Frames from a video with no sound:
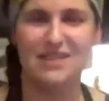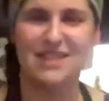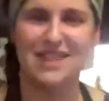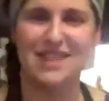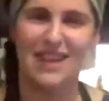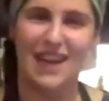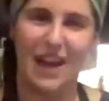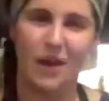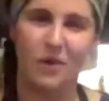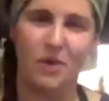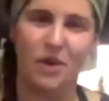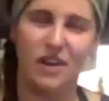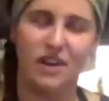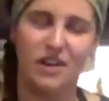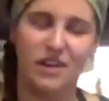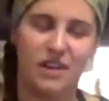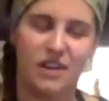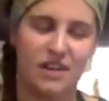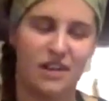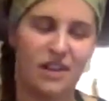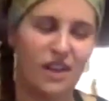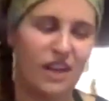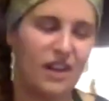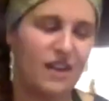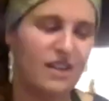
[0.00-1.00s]
Today we're going to
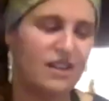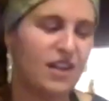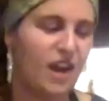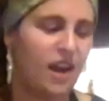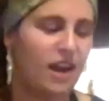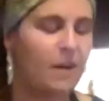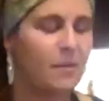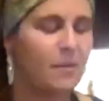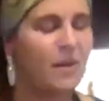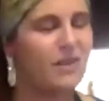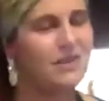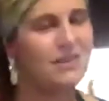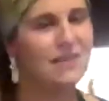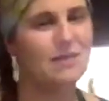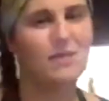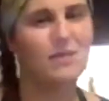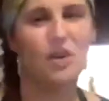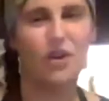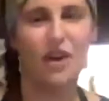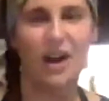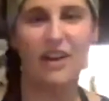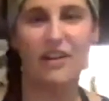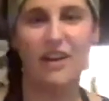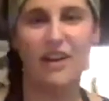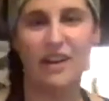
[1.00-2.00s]
talk about some
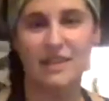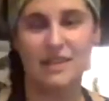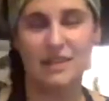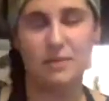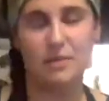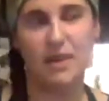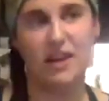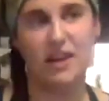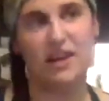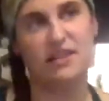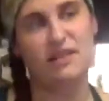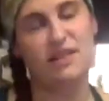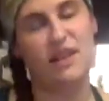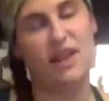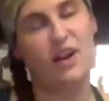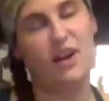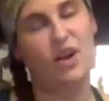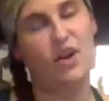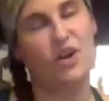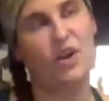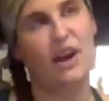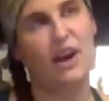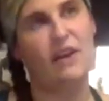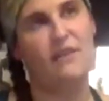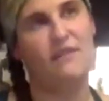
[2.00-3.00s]
great recipes that are
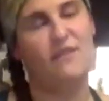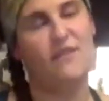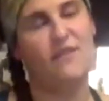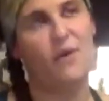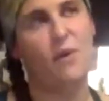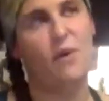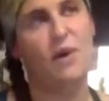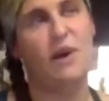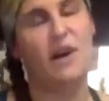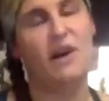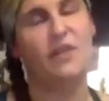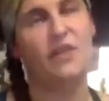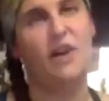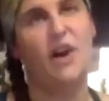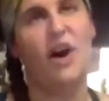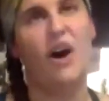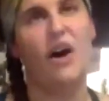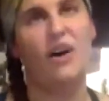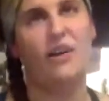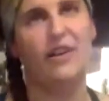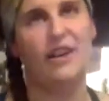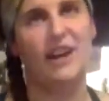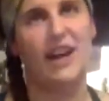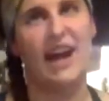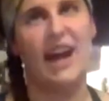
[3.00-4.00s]
great for the
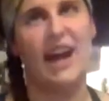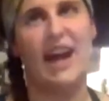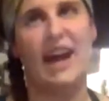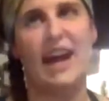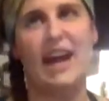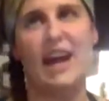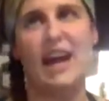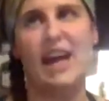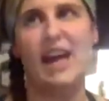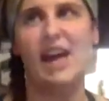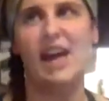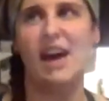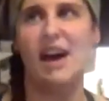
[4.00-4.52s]
holiday,